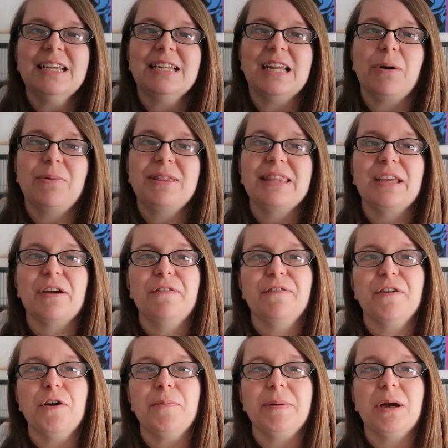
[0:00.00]
Now with
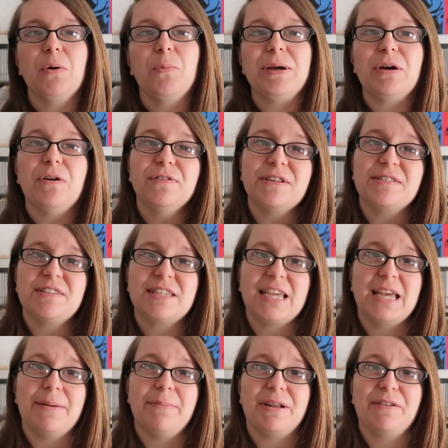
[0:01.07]
neophobia, we often
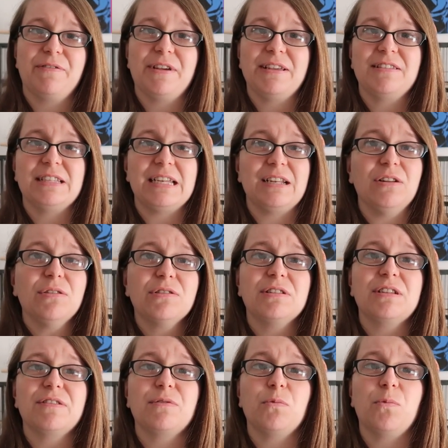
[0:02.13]
see it manifest in lots of
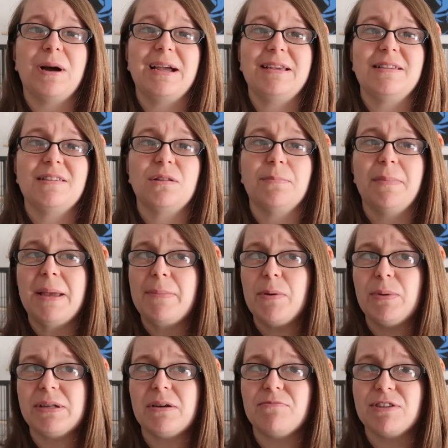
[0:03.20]
different ways that maybe
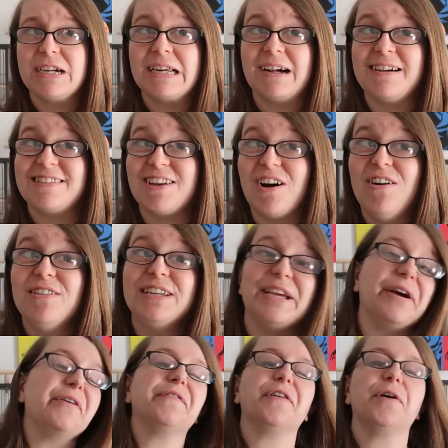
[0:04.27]
we don't realize are
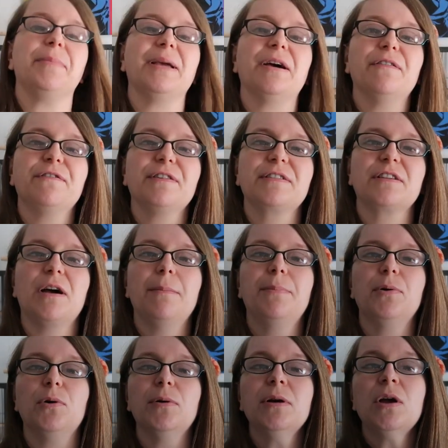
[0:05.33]
neophobia. For
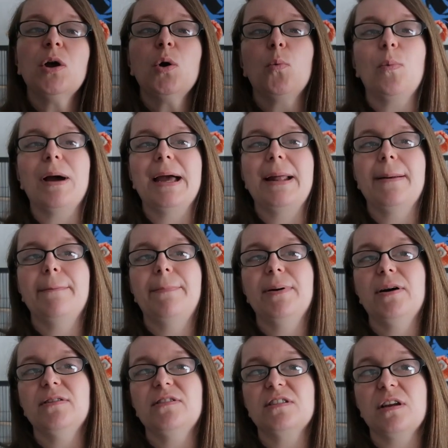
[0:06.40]
example, when
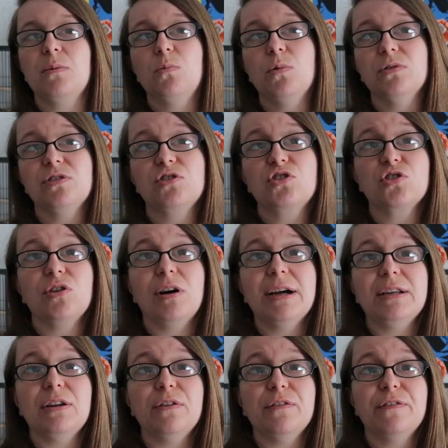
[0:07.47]
birds don't want to try
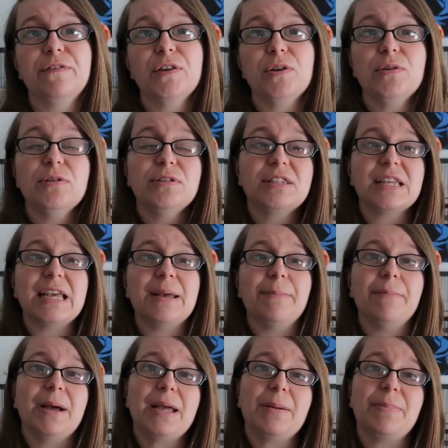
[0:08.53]
new foods,
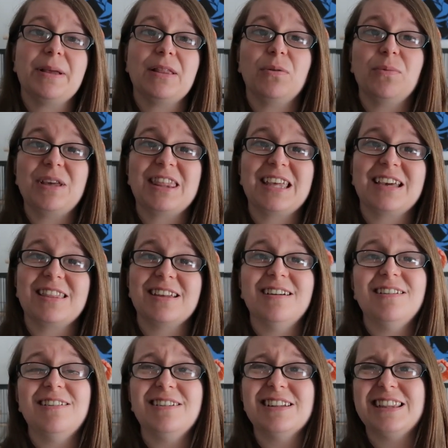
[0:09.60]
it may be that we think that,
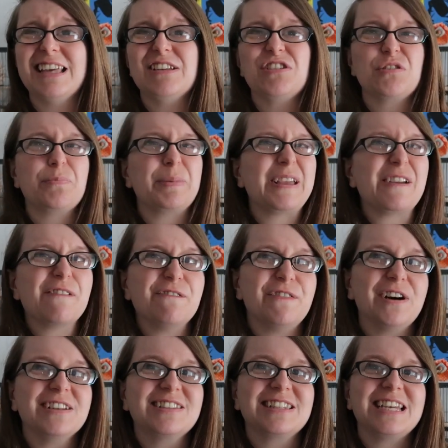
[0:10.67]
oh, they're just being
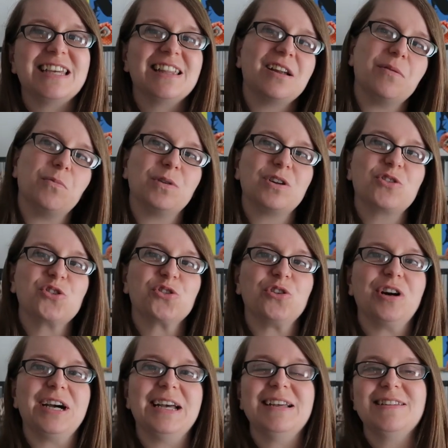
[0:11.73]
fussy, they don't want to try
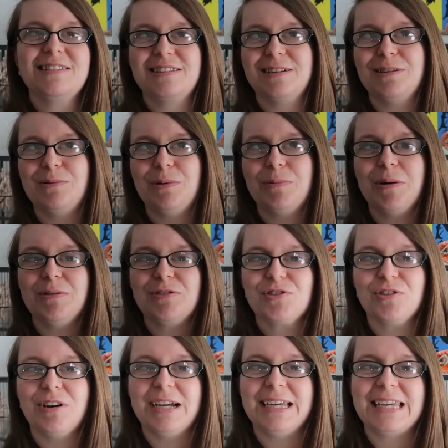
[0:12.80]
it, so we won't
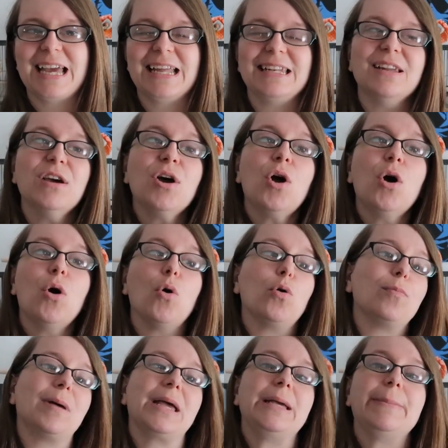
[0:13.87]
try again.
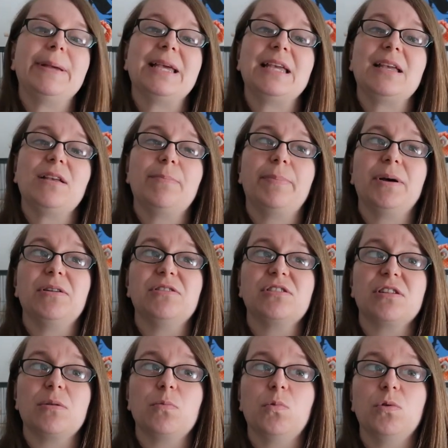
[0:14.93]
Or maybe birds
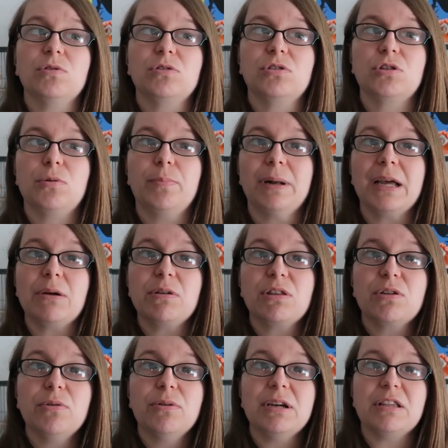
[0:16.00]
don't want to play
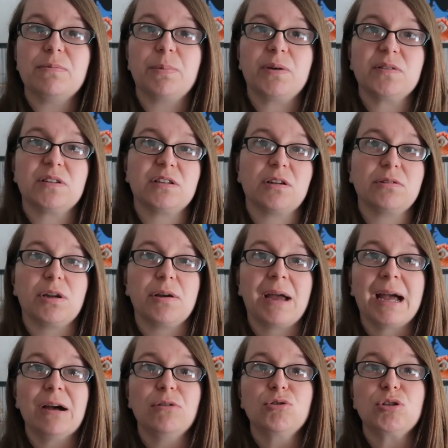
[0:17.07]
with toys because they don't know
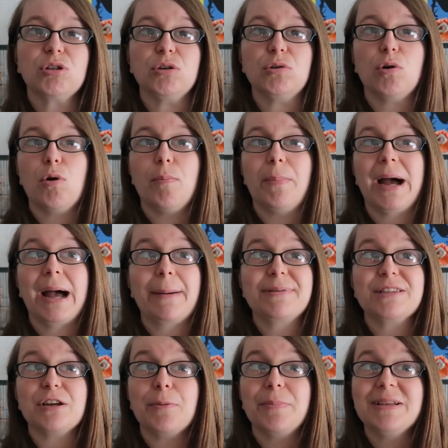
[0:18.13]
how to, or
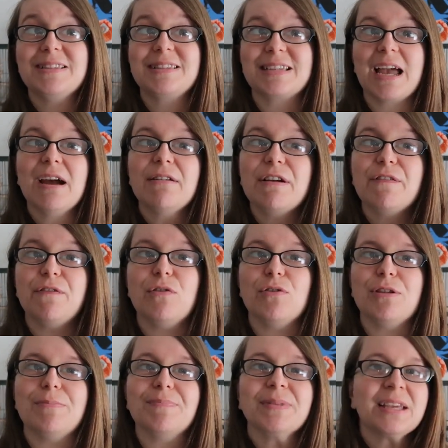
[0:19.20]
perhaps they're a bit scary for
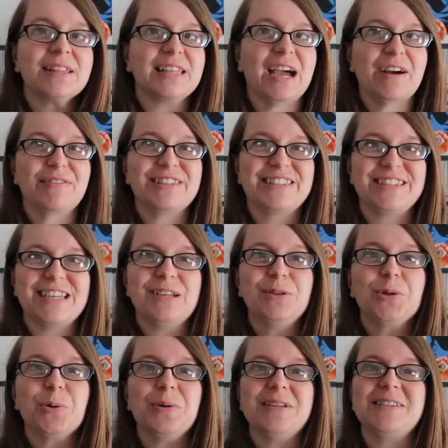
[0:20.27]
them. They haven't seen
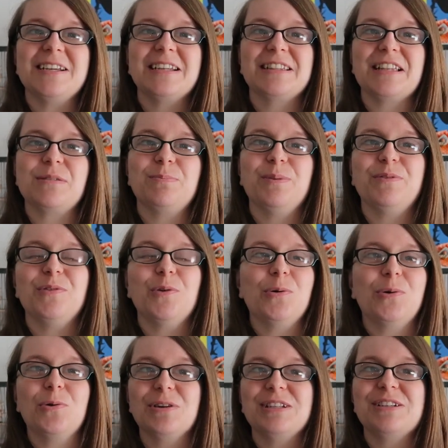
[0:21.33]
toys like this
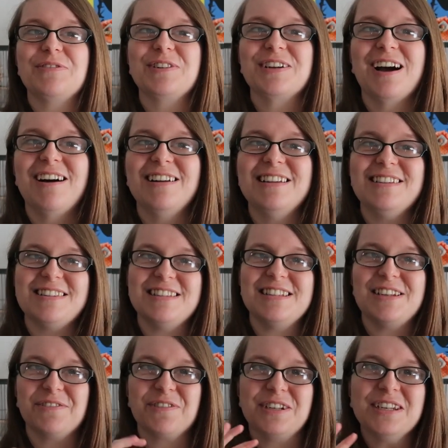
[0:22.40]
before, or in different colours and
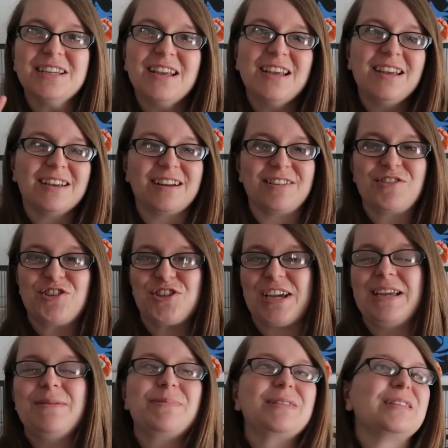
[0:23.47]
different kind of
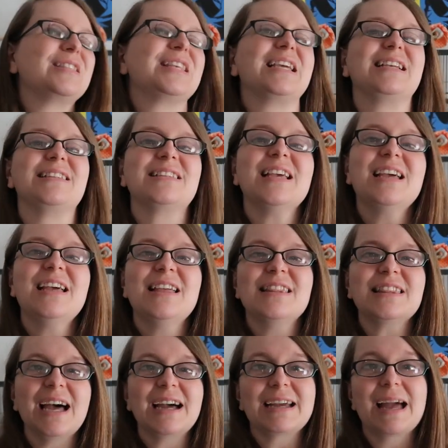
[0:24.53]
shapes and things.
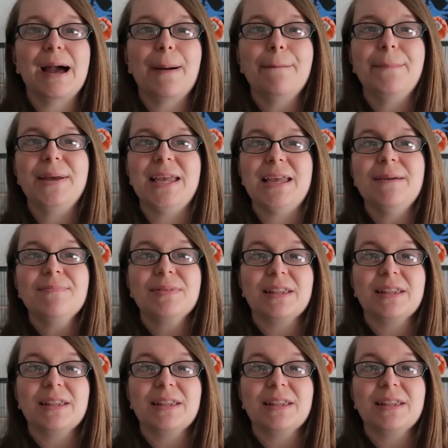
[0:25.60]
That can be